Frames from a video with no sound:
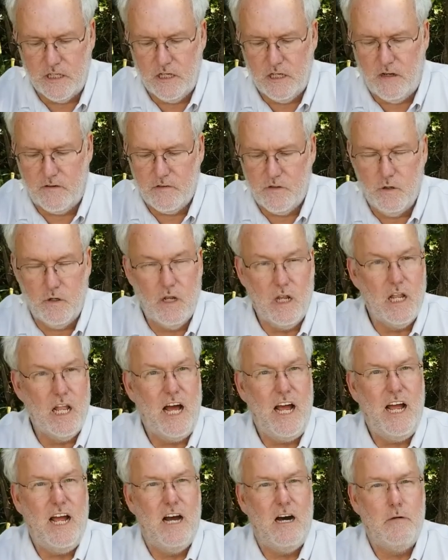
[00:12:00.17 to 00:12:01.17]
it off to a
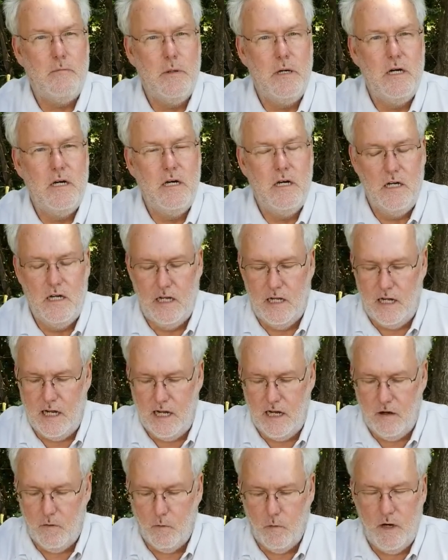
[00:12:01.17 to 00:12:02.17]
lab
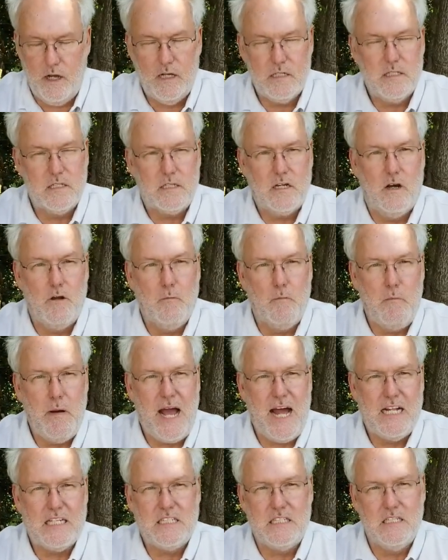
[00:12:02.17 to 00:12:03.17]
out west. It's called
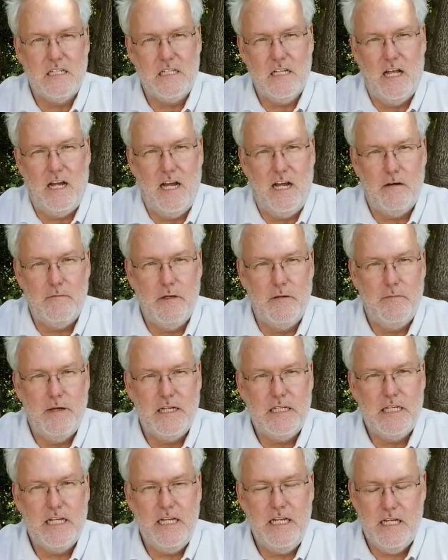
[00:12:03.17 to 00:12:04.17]
Matson's Lab,
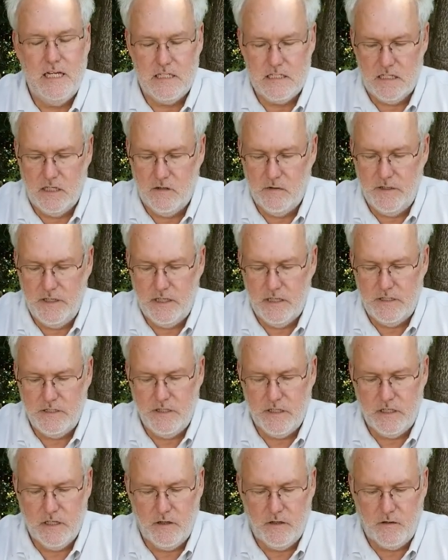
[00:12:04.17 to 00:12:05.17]
M-A-T-S-O-N.
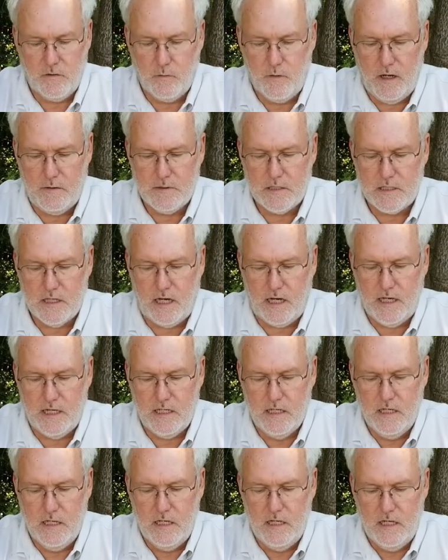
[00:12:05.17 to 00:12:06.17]
You can go to their website.
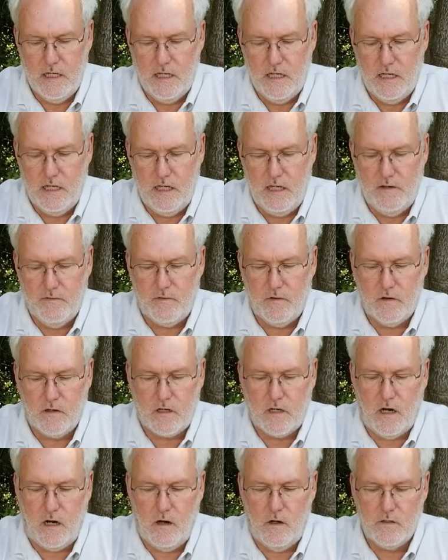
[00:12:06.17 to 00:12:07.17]
And for a
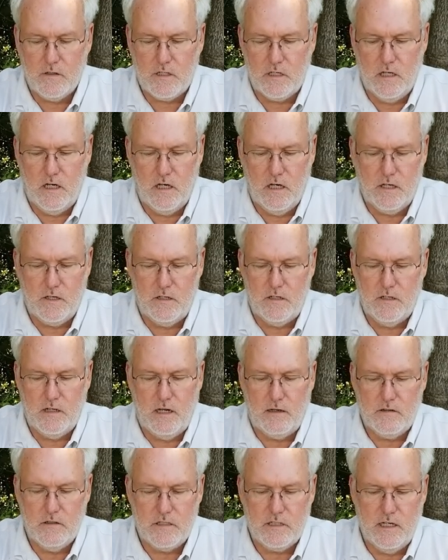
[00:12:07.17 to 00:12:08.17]
cost, a hunter, and
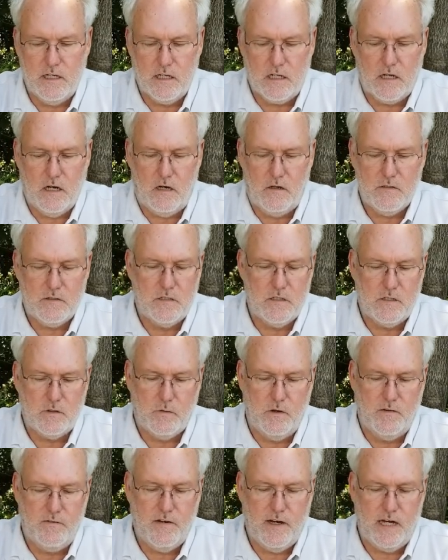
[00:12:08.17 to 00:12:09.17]
I'm gonna say the cost is
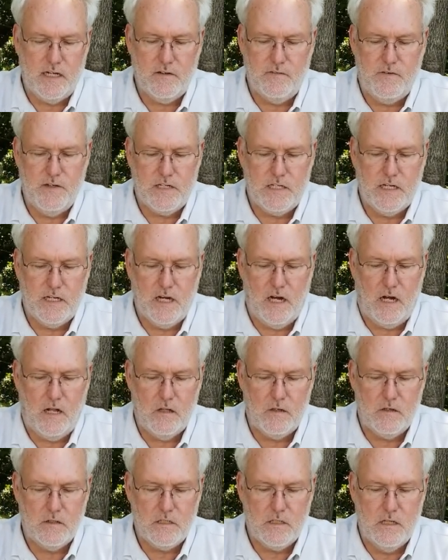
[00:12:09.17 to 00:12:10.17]
25 to
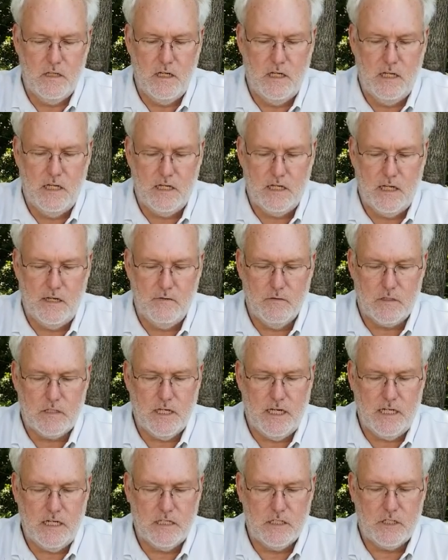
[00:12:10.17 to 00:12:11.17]
$50, they will
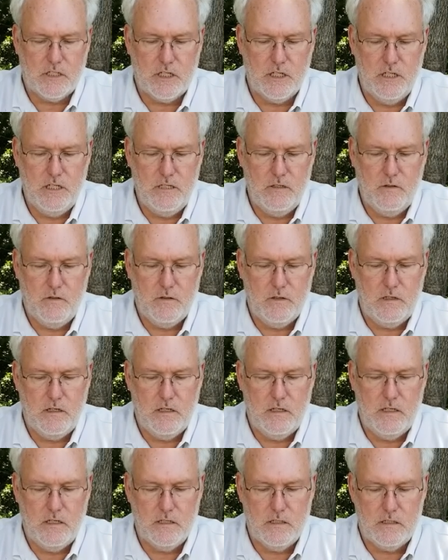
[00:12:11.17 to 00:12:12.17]
take this tooth
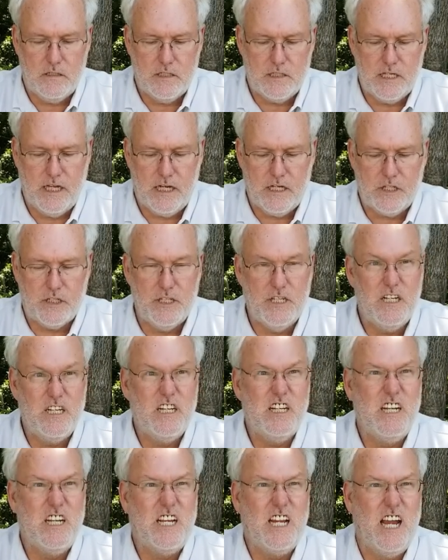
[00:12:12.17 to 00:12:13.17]
and section it
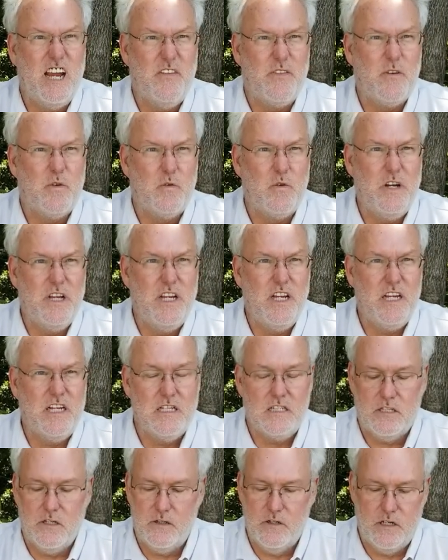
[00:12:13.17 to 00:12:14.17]
and count the
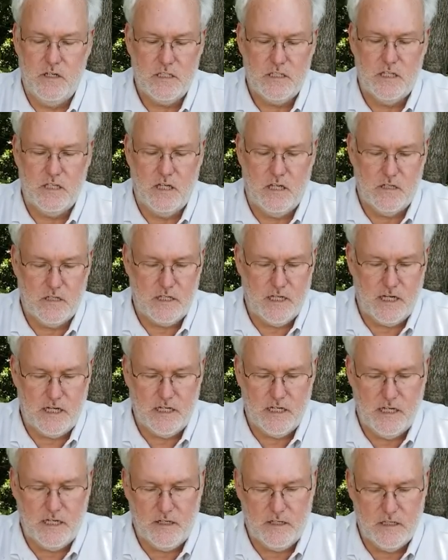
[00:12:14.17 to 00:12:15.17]
rings. So there is another
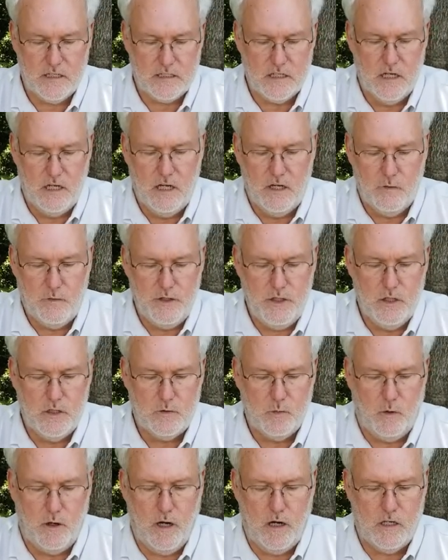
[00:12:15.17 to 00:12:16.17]
technique. This We
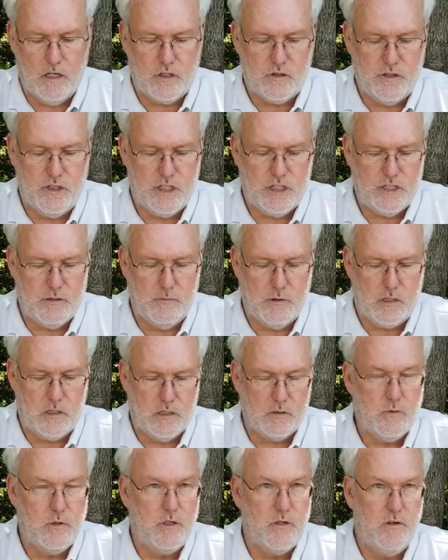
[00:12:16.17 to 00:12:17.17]
use wear and attrition
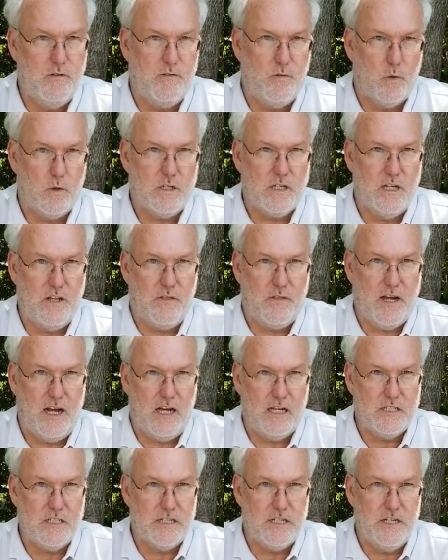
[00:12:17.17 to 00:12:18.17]
because we're doing
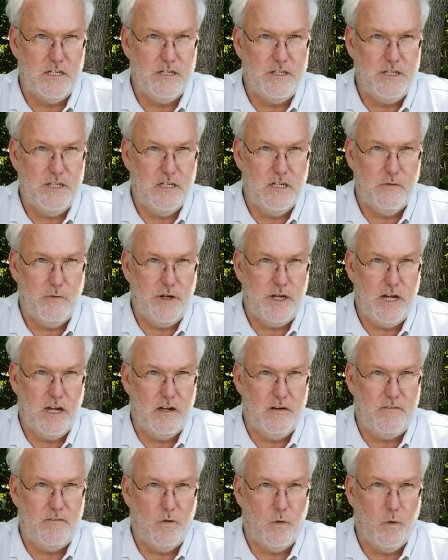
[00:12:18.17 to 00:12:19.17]
14,000 deer a year and we
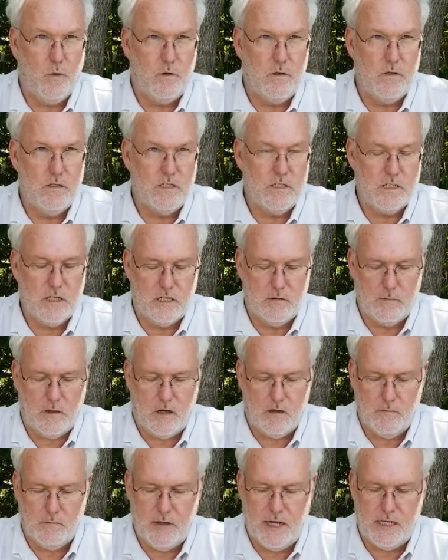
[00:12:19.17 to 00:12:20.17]
can't afford to send them
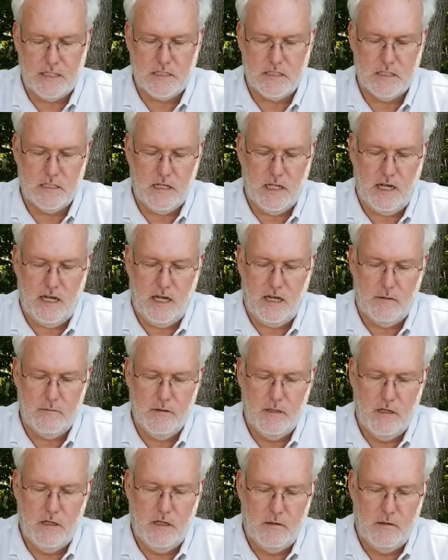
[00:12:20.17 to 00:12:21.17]
all to Matson's
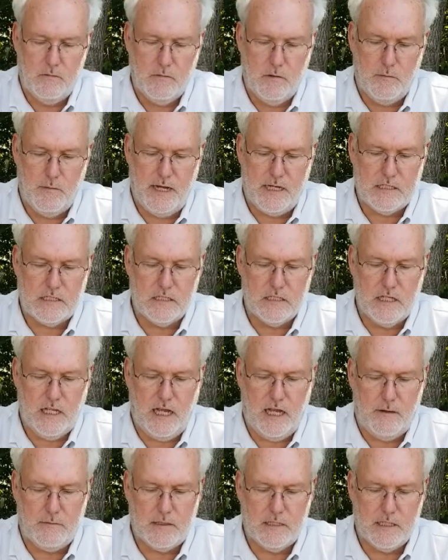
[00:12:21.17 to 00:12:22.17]
Lab. Matson's
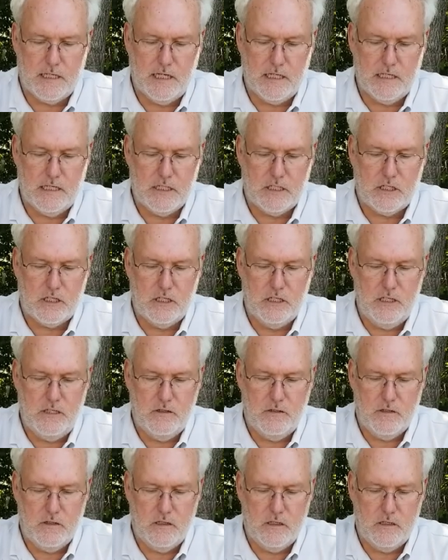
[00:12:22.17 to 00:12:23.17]
Lab can take this
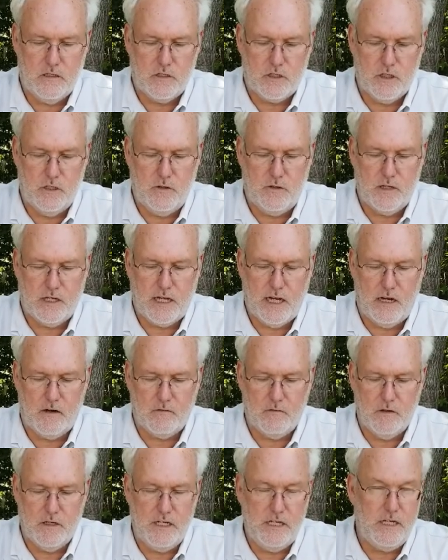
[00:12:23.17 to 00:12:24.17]
tooth tooth and
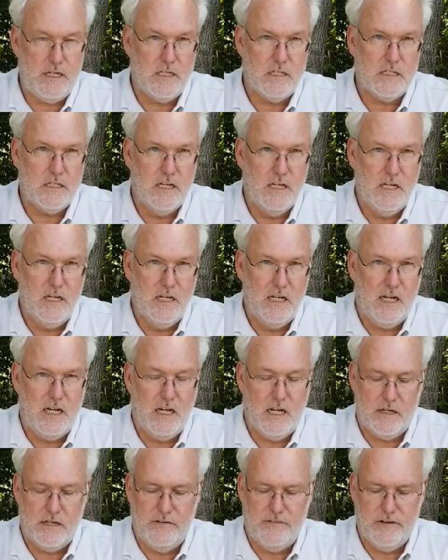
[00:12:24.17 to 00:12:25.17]
count rings.
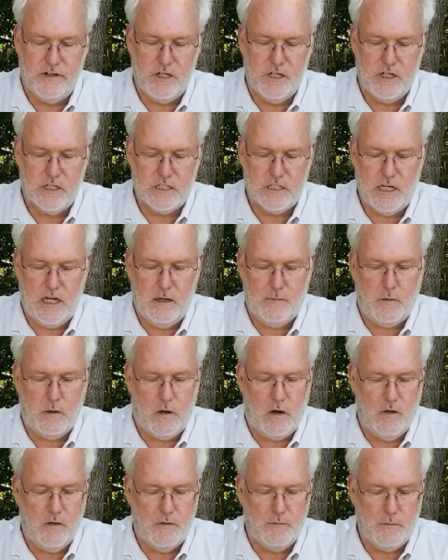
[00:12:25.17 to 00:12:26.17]
And I'll give you a good example.
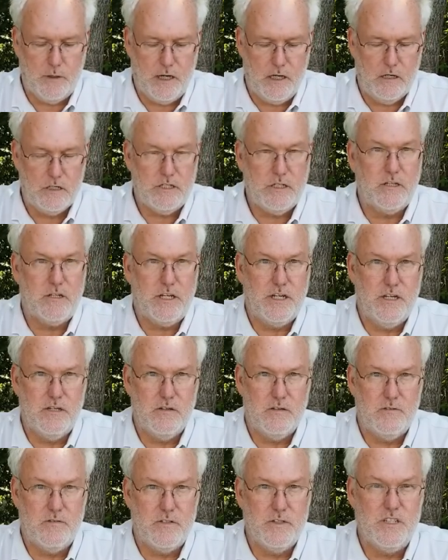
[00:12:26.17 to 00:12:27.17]
All the bears that are
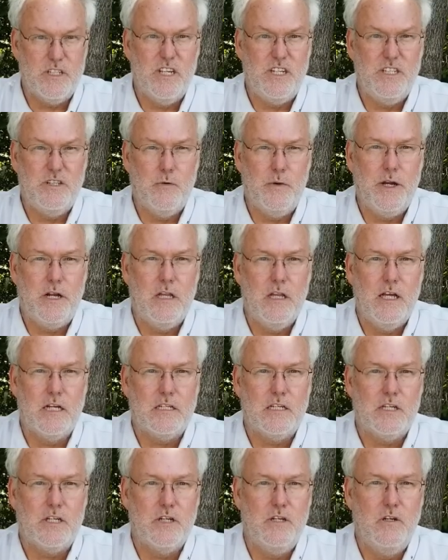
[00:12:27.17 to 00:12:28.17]
killed in Virginia, we
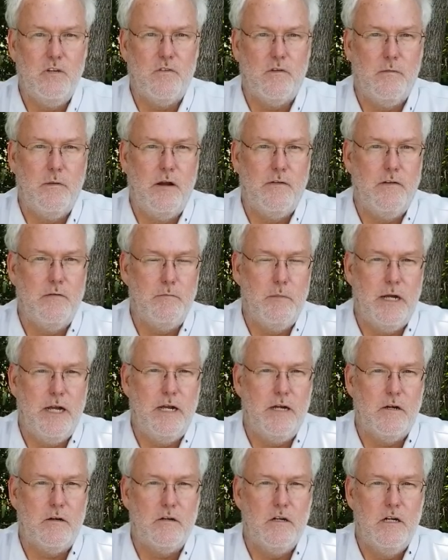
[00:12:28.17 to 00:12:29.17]
collect a tooth from every
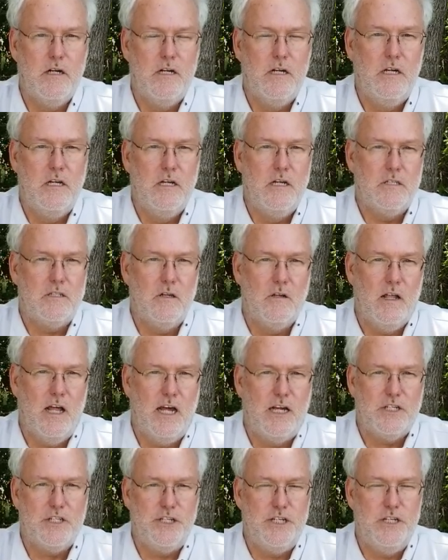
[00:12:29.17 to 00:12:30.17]
bear. So
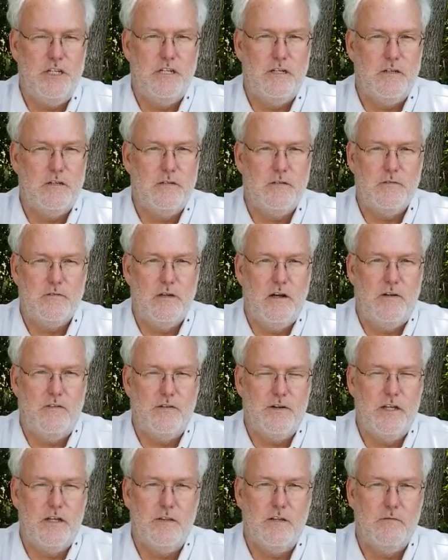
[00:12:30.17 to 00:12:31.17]
last year, I
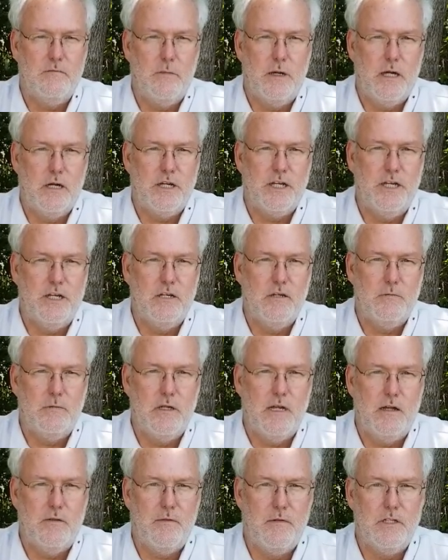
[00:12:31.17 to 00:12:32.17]
forget the bear kill,
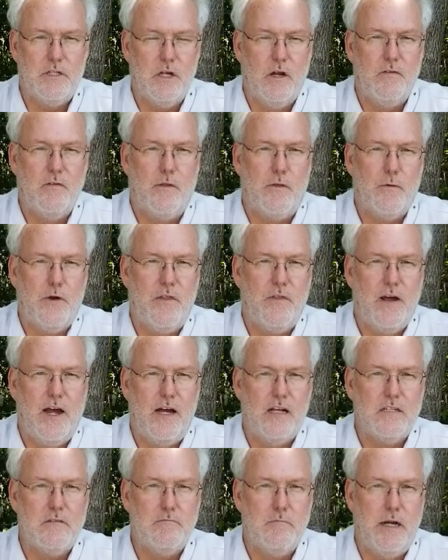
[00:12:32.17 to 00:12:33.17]
but there's over
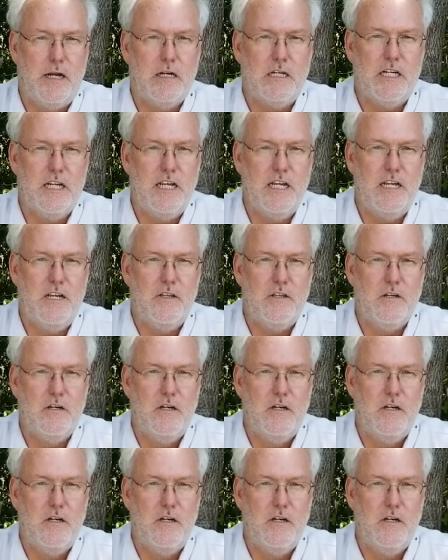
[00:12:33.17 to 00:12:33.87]
3,000 bear teeth